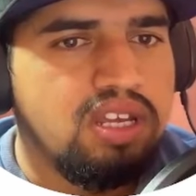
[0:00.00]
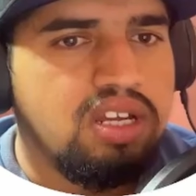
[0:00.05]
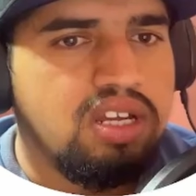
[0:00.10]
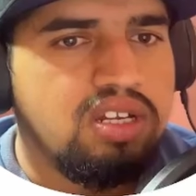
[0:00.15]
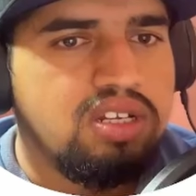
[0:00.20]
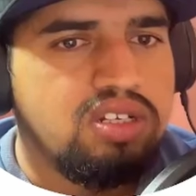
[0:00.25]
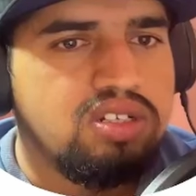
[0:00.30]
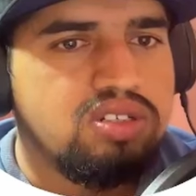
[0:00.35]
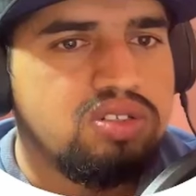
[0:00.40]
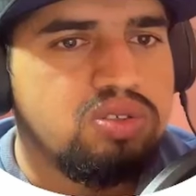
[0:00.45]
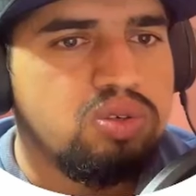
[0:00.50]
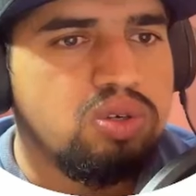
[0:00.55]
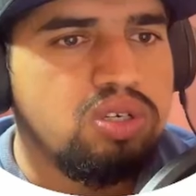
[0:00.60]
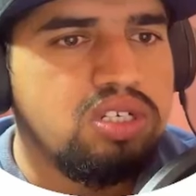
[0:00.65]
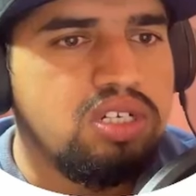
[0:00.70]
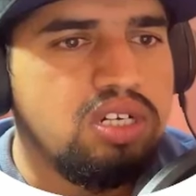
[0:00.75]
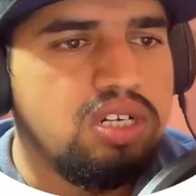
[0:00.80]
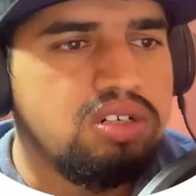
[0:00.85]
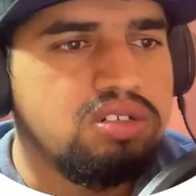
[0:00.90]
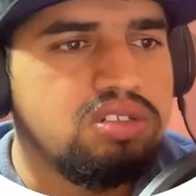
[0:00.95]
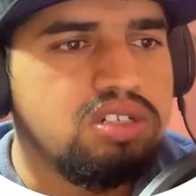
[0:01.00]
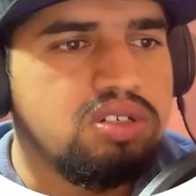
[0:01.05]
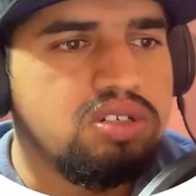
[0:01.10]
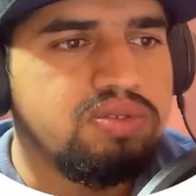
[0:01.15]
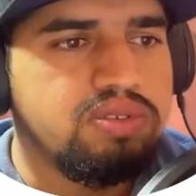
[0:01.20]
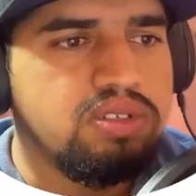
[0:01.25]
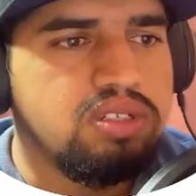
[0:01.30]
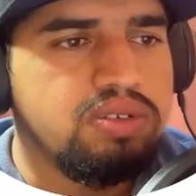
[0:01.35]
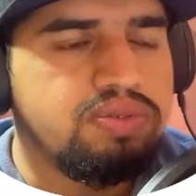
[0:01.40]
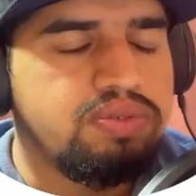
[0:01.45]
So here
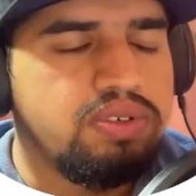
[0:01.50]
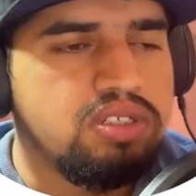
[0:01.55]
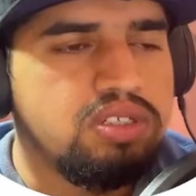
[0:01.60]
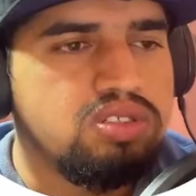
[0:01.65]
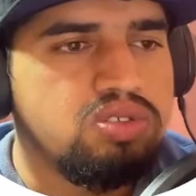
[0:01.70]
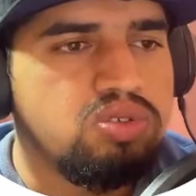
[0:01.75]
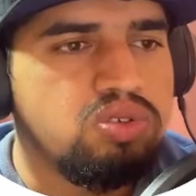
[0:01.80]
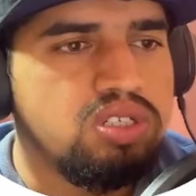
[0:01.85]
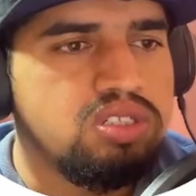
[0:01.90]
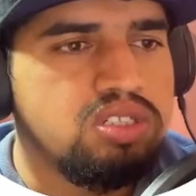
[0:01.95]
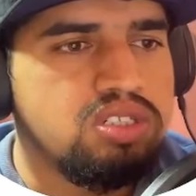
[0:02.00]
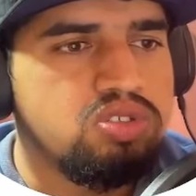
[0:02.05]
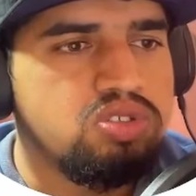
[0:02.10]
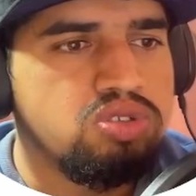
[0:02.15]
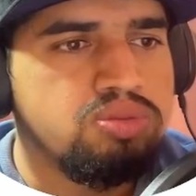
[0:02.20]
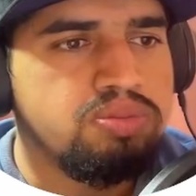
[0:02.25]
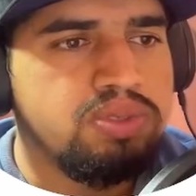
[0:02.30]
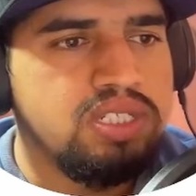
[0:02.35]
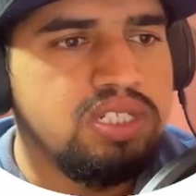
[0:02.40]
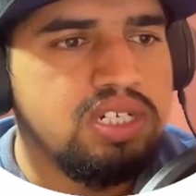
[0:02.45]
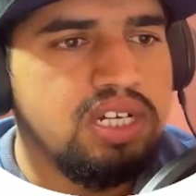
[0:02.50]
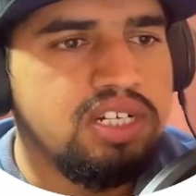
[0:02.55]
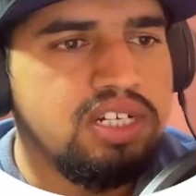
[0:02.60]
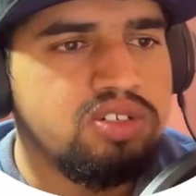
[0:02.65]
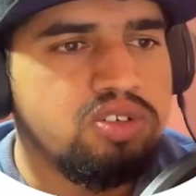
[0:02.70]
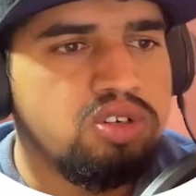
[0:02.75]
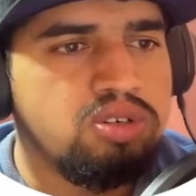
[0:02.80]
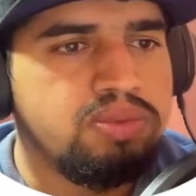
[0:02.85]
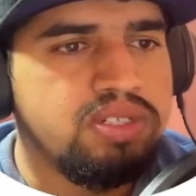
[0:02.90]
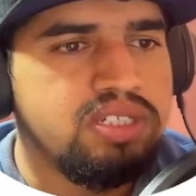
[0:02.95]
the first wrong answer should be the
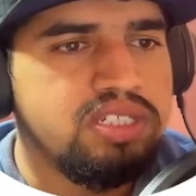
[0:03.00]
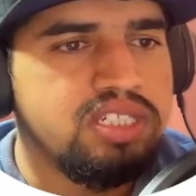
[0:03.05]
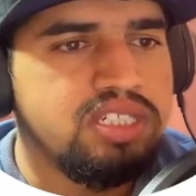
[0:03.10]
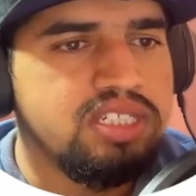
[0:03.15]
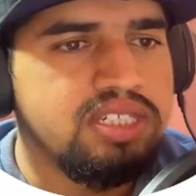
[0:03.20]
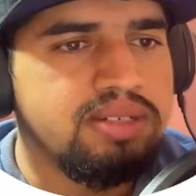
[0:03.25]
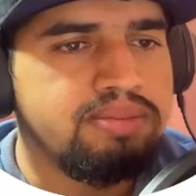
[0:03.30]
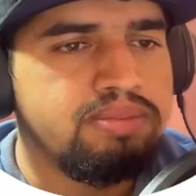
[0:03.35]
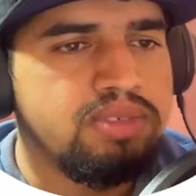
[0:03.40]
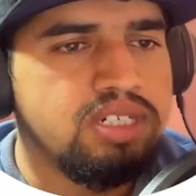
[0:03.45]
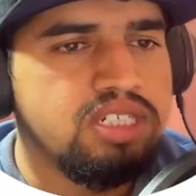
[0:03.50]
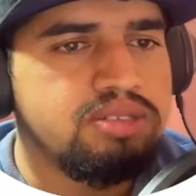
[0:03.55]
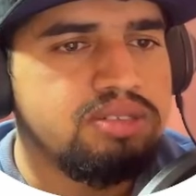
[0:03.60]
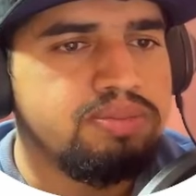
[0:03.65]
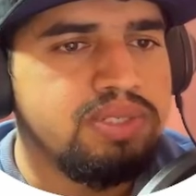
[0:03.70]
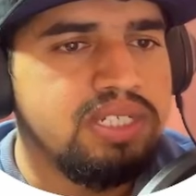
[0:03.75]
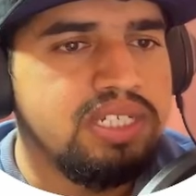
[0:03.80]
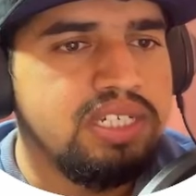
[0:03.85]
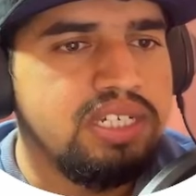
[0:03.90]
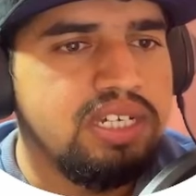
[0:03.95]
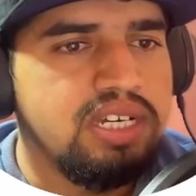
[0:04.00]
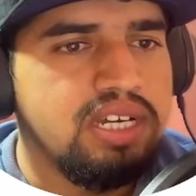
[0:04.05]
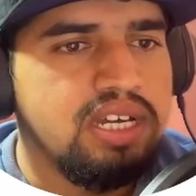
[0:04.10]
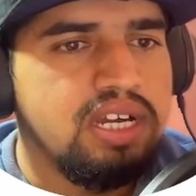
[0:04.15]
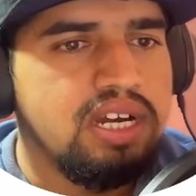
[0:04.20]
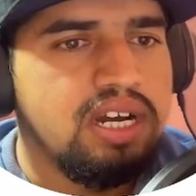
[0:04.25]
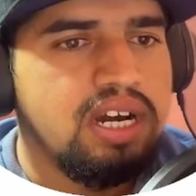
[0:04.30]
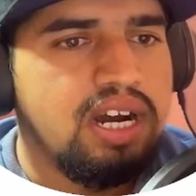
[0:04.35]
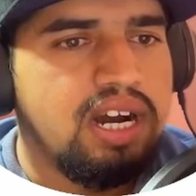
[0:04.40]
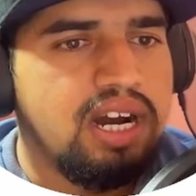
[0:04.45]
enrollment system must be
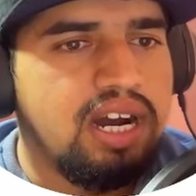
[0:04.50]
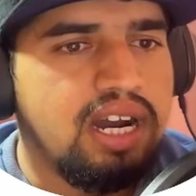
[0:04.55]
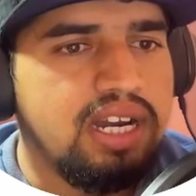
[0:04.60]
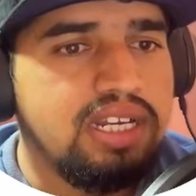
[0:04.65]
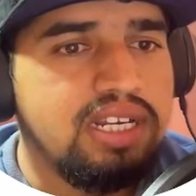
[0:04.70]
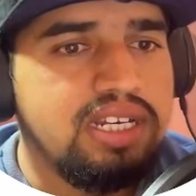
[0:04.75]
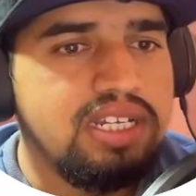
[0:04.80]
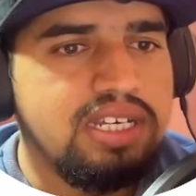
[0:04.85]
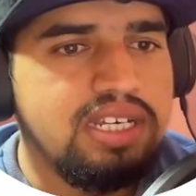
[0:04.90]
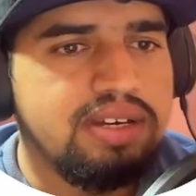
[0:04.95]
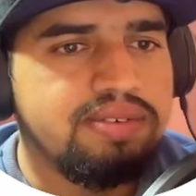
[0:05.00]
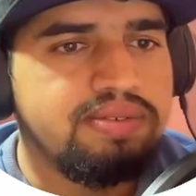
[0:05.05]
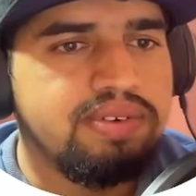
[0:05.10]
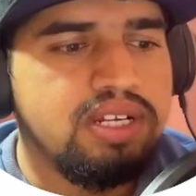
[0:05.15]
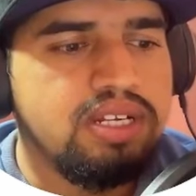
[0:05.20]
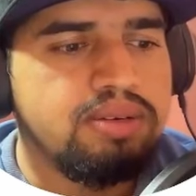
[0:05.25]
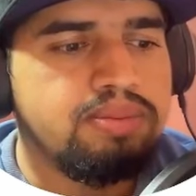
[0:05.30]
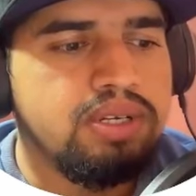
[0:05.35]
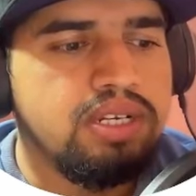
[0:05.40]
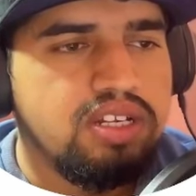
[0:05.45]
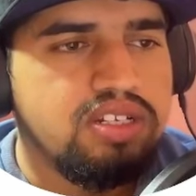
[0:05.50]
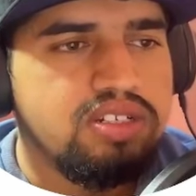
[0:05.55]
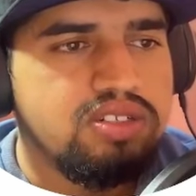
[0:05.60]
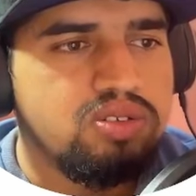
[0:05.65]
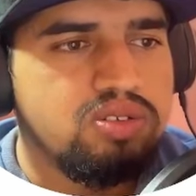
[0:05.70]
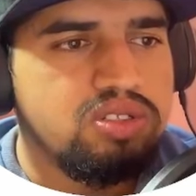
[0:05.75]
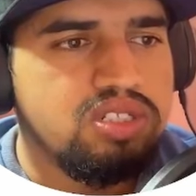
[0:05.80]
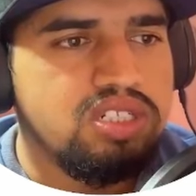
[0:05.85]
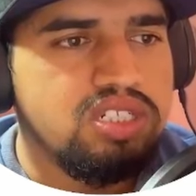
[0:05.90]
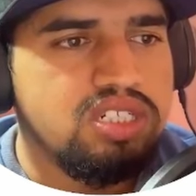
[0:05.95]
highly available.
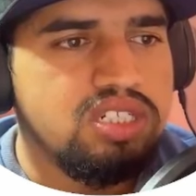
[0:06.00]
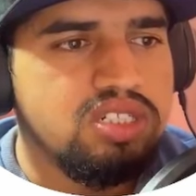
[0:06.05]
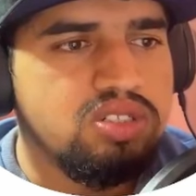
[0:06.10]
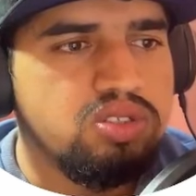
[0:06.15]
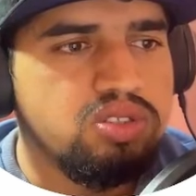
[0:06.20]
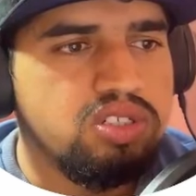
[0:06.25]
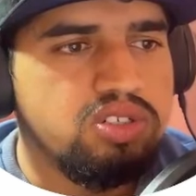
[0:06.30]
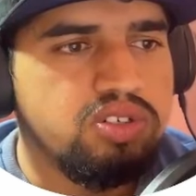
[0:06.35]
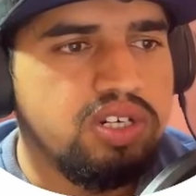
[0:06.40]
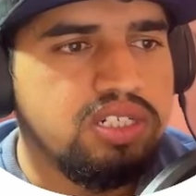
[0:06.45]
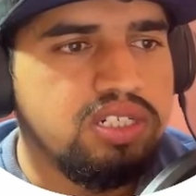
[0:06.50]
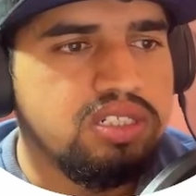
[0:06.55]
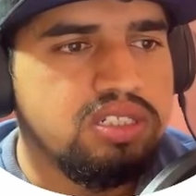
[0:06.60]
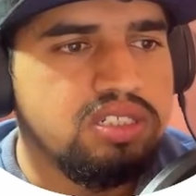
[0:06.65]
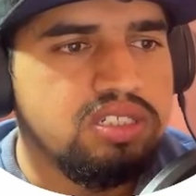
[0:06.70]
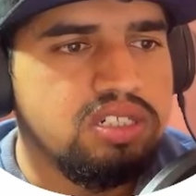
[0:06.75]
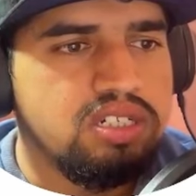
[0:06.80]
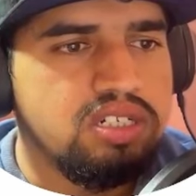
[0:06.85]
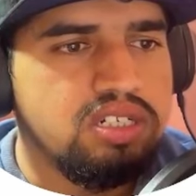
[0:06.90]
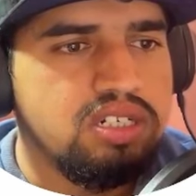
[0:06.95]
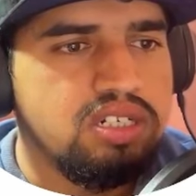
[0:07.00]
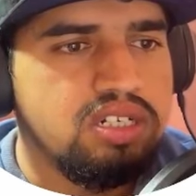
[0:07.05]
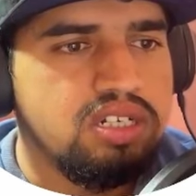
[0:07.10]
So this is not the right answer.